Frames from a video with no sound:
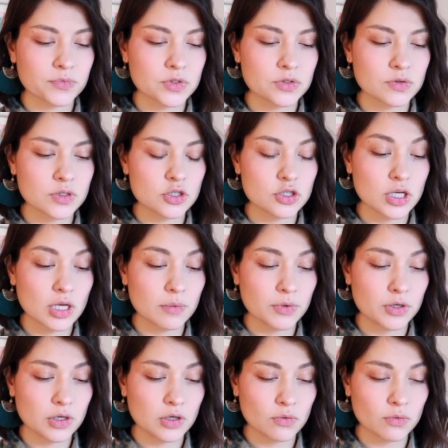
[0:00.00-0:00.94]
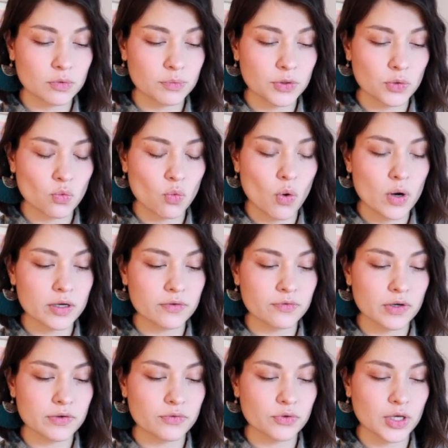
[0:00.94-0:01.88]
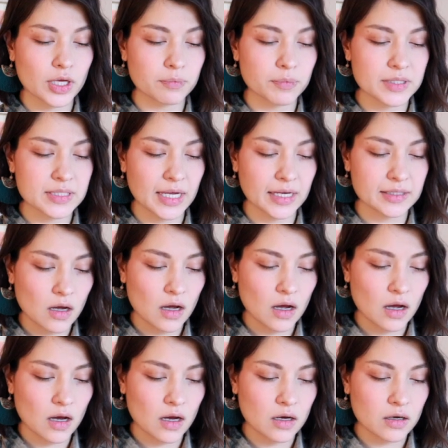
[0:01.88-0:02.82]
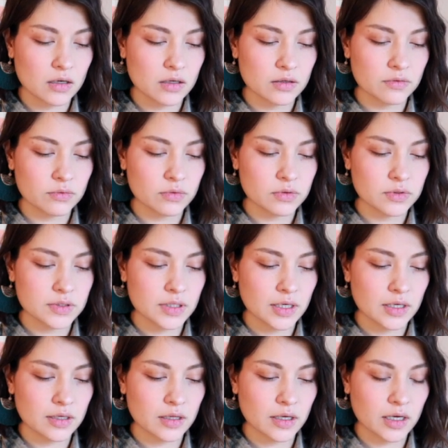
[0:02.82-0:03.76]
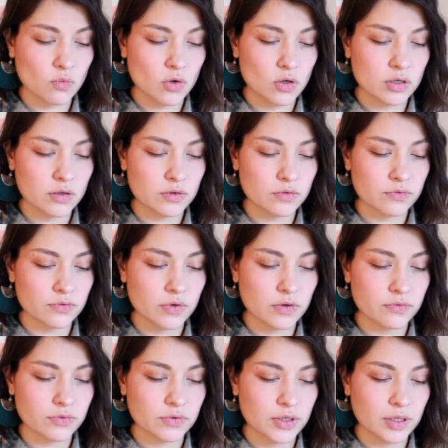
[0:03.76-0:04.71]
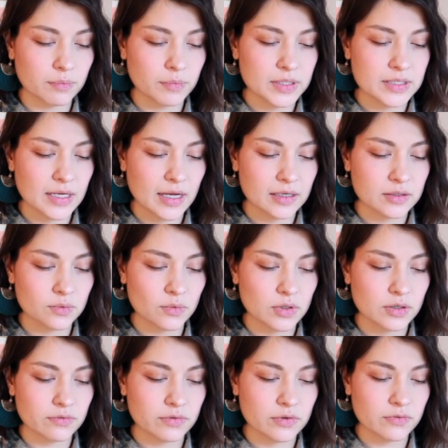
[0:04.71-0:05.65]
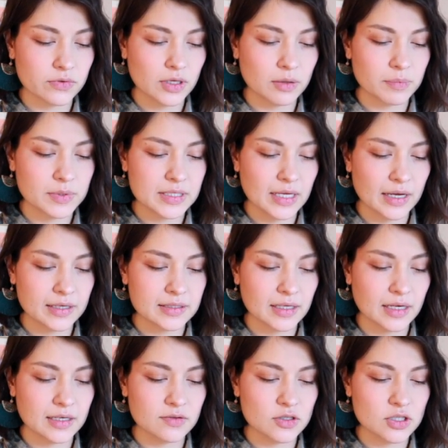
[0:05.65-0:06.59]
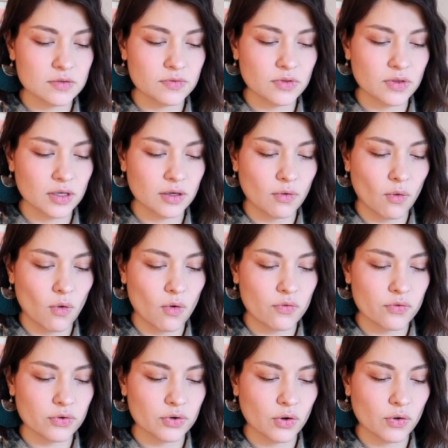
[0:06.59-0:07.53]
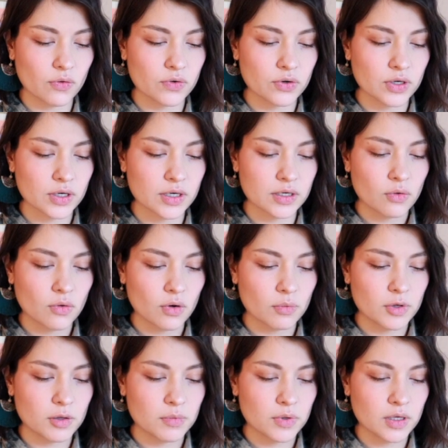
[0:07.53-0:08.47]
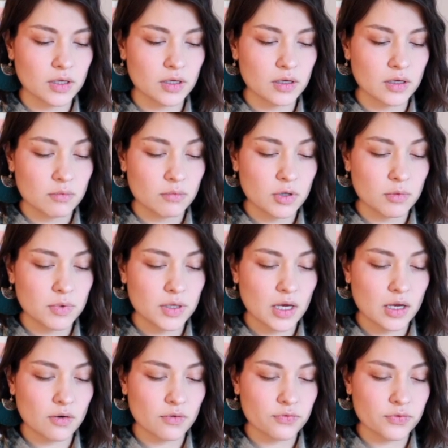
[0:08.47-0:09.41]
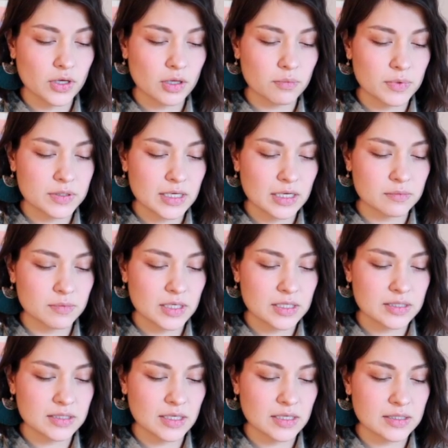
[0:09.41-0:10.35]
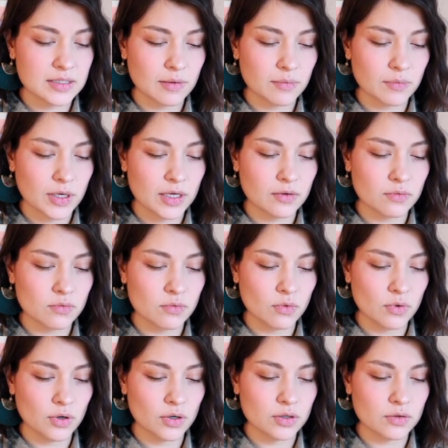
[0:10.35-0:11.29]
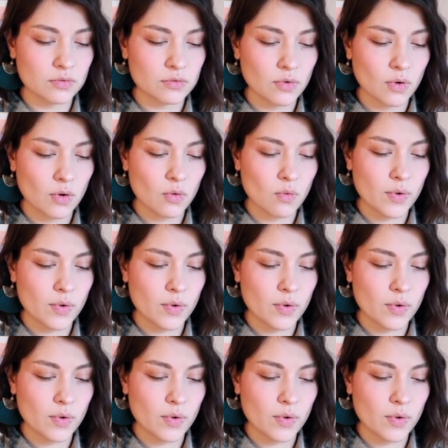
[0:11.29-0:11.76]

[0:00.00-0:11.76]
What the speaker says: So this shape here will be, what if I forget my text? I will say like, what if I forget my text? What if I forget my text? I kind of just think over and over in it. Or maybe I don't forget my text, but I say some kind of word in a wrong